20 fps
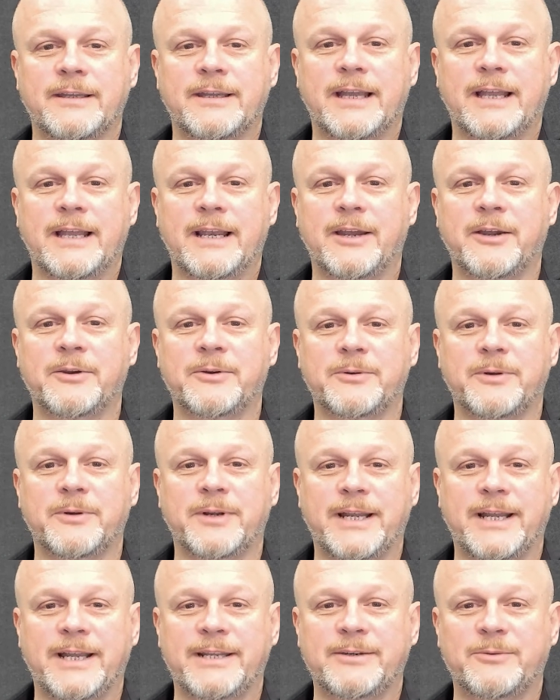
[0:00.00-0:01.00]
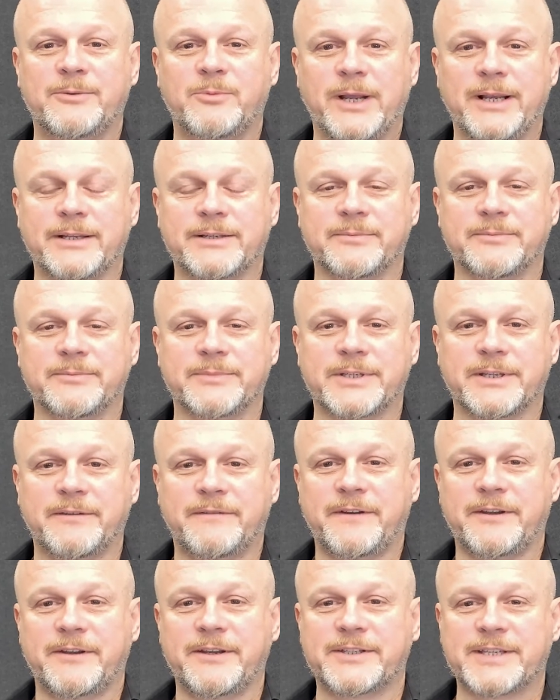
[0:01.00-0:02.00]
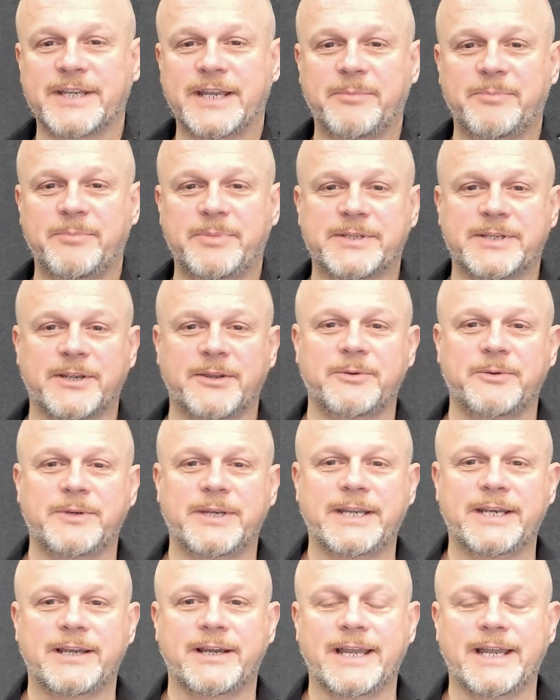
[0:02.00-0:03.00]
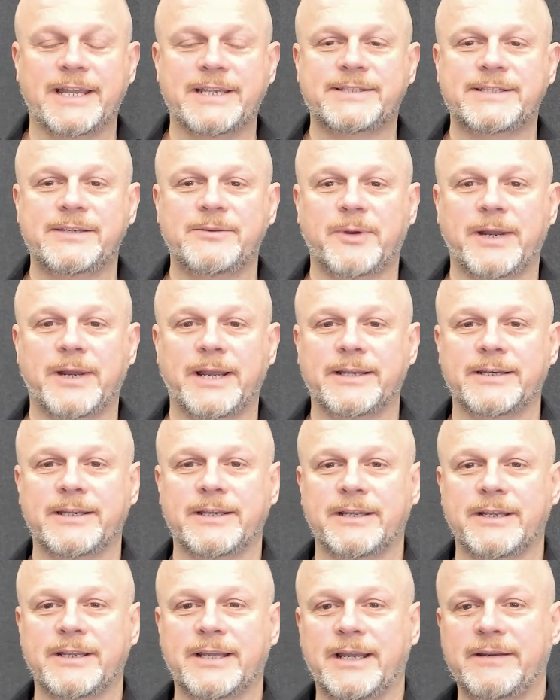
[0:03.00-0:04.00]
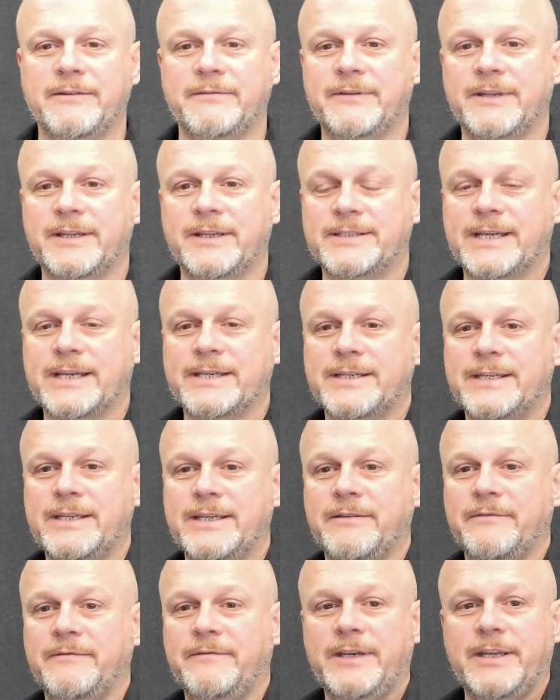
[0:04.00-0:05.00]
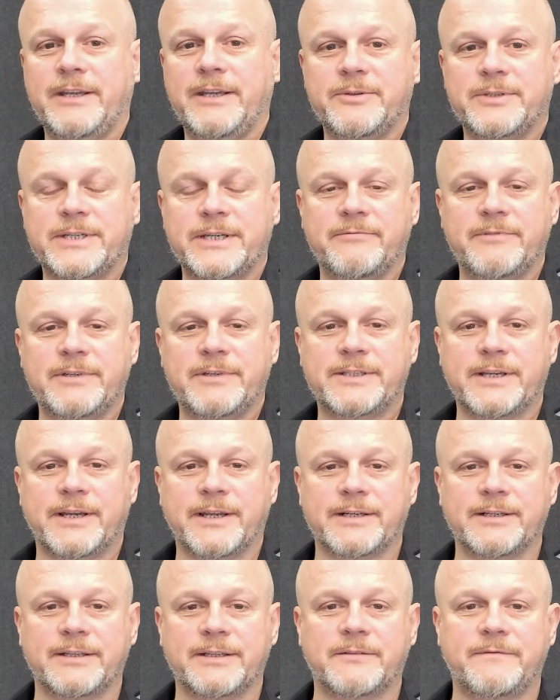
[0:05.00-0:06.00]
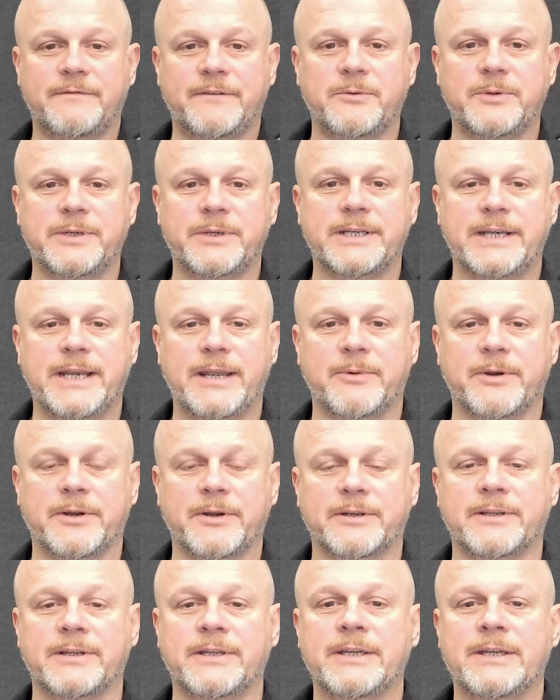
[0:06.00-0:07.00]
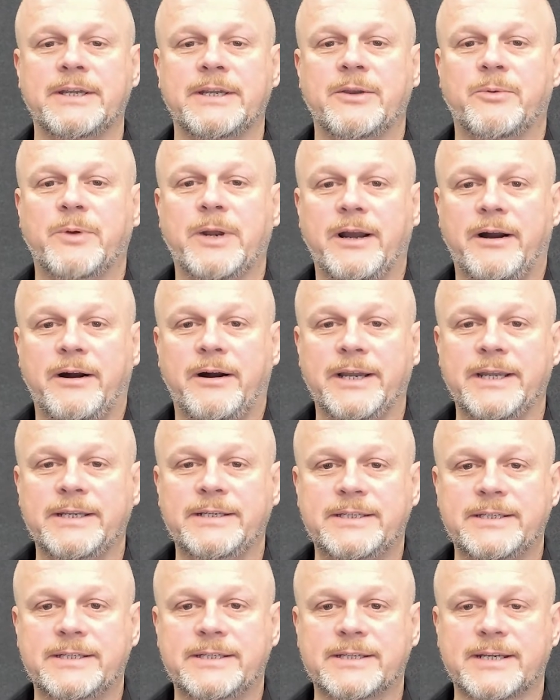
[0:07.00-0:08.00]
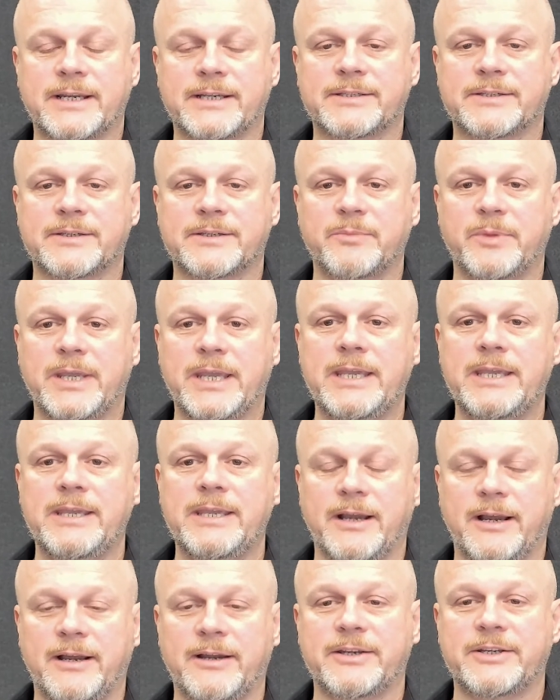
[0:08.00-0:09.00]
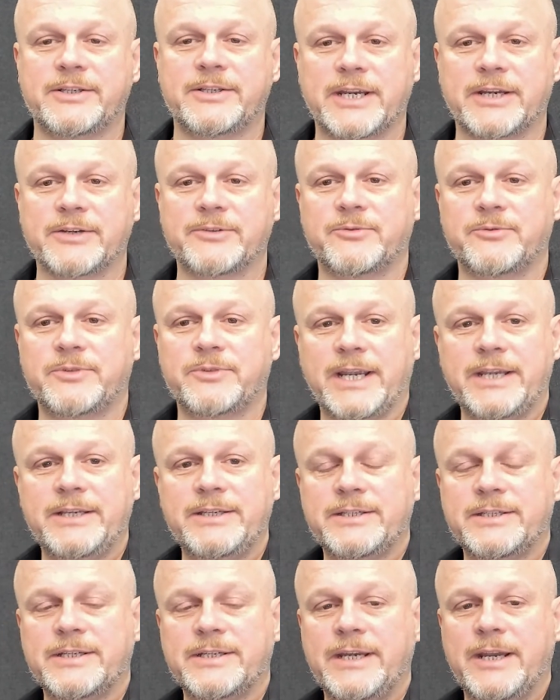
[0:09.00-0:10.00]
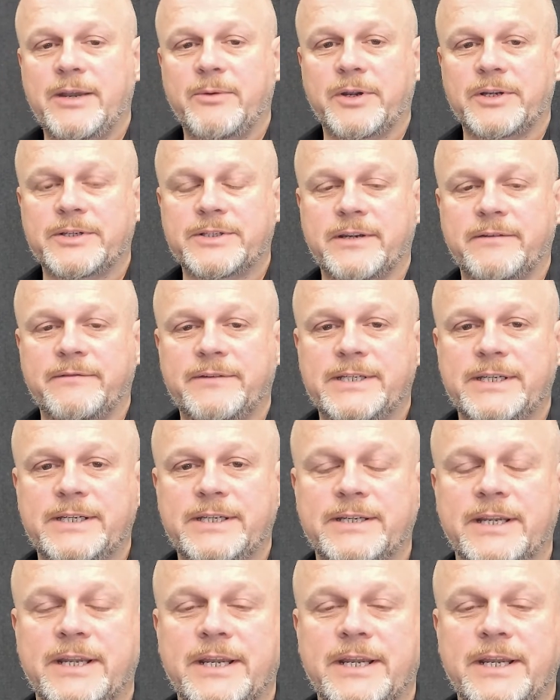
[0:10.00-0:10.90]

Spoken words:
Hello and welcome to the first episode in our SD-WAN and SASE video series titled The Fluid Network, where I discuss some key architectural changes in network services